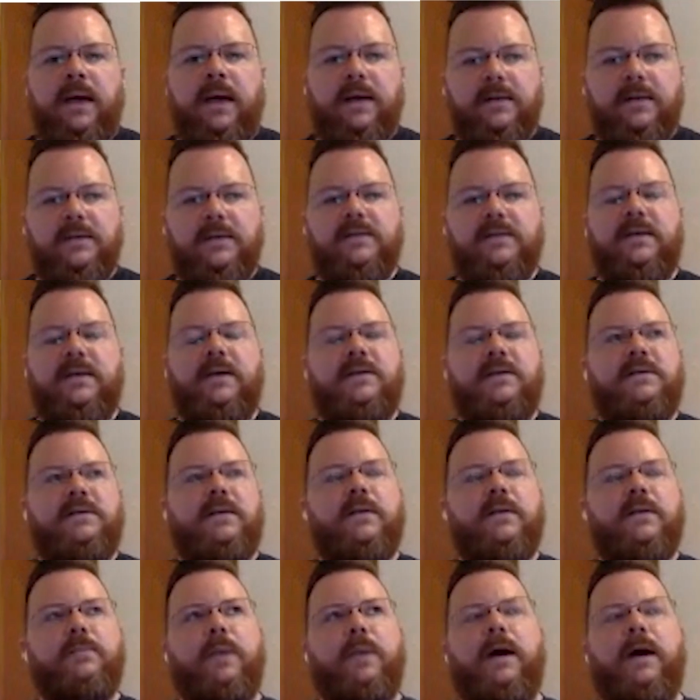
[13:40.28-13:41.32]
And in this case,
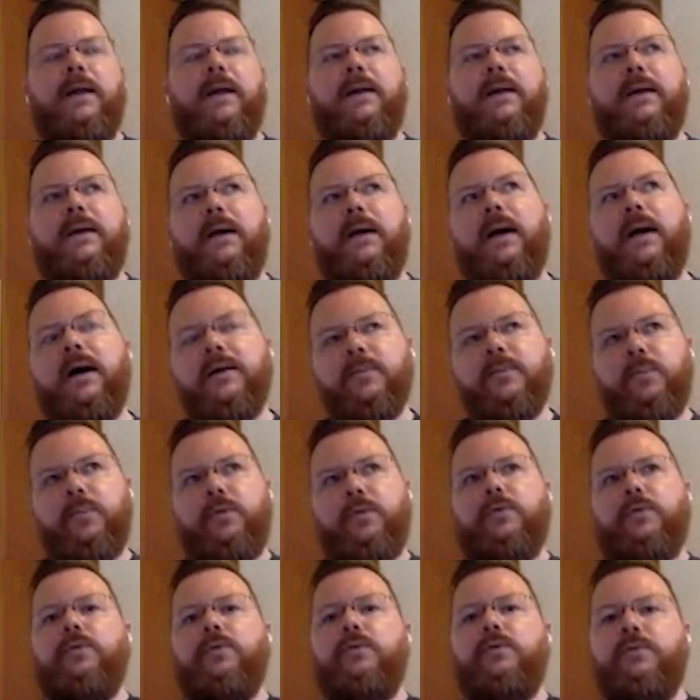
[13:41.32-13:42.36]
the compiler can't
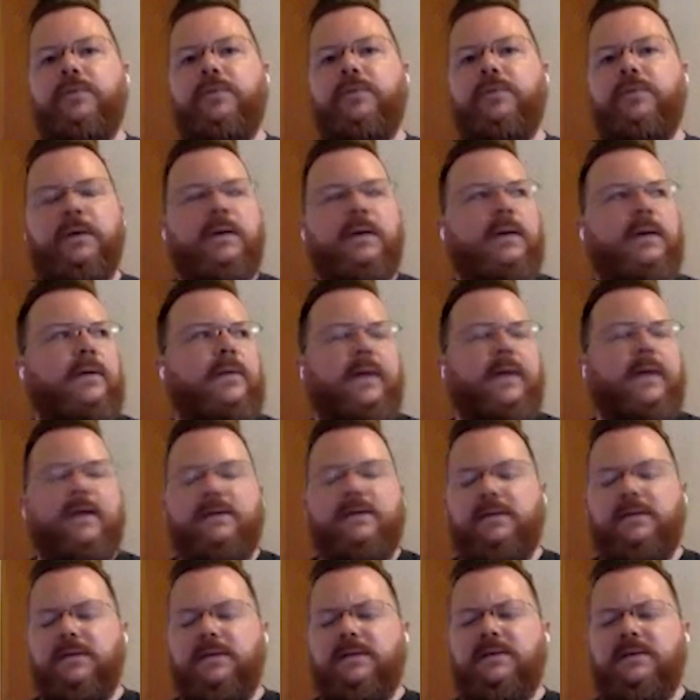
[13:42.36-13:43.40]
prove
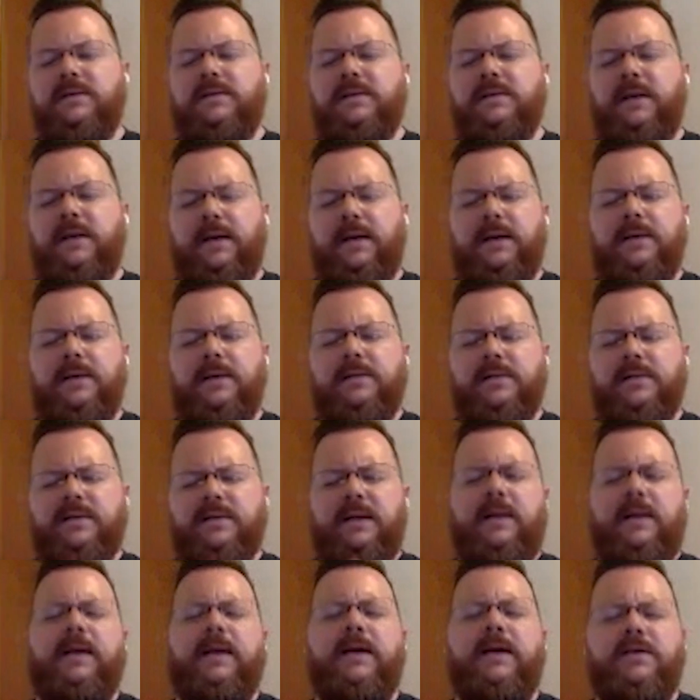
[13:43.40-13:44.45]
that this
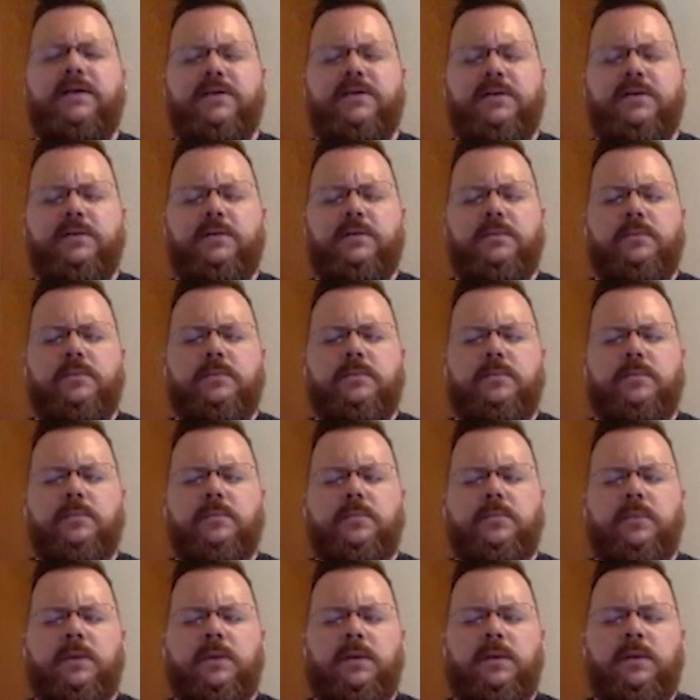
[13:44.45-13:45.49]
allocation
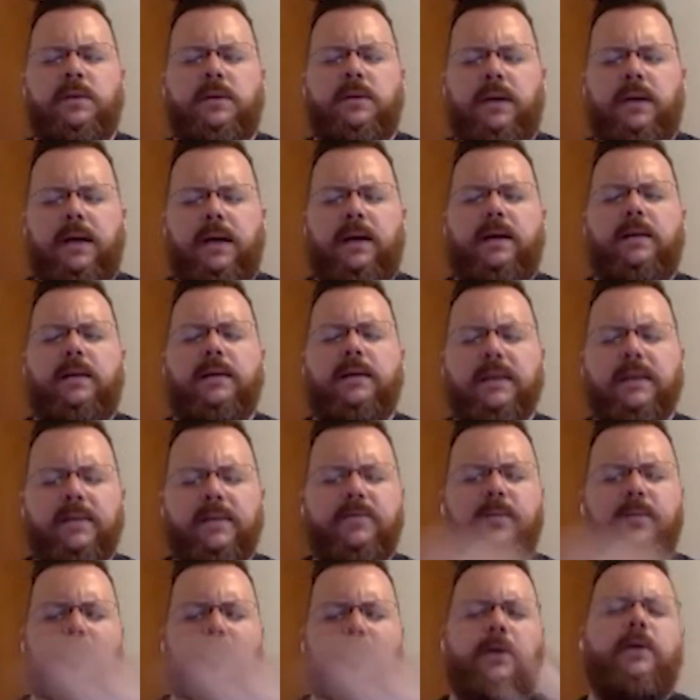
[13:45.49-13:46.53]

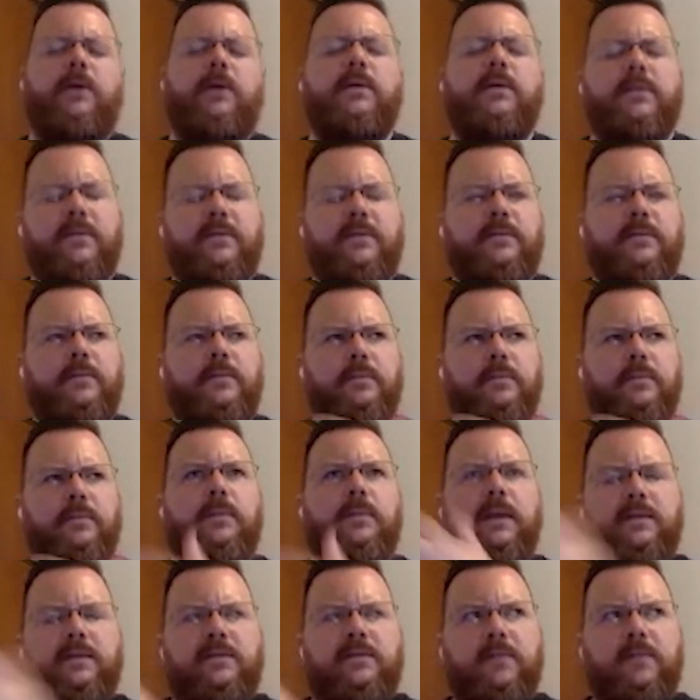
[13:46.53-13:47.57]
lives beyond
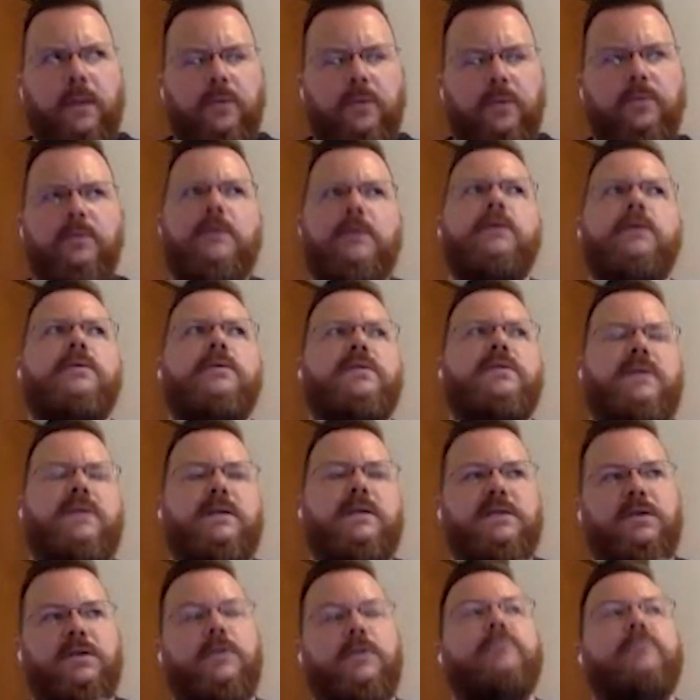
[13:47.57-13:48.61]
its local use,
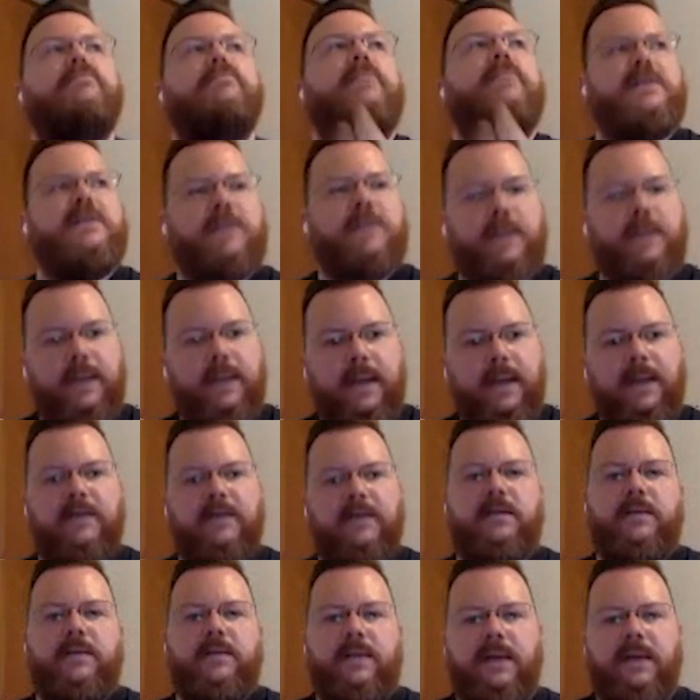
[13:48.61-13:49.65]
and so it must allocate
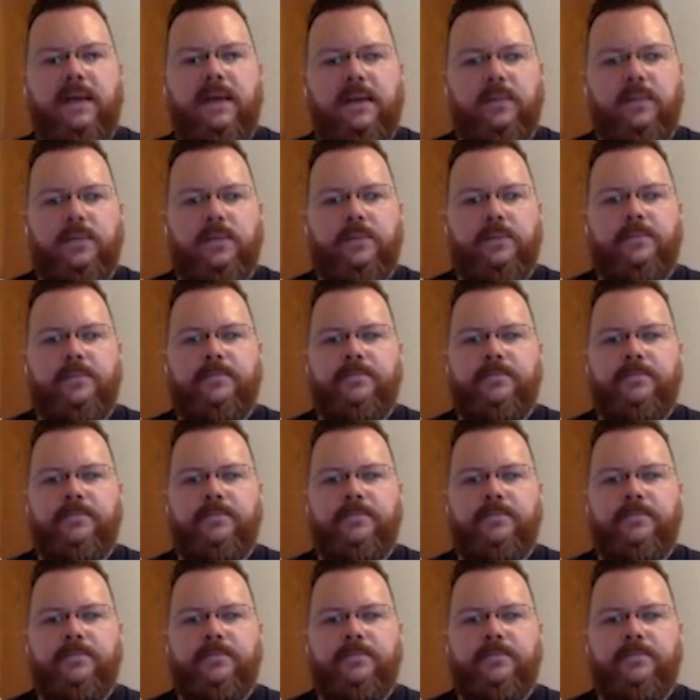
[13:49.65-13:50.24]
it on the heap.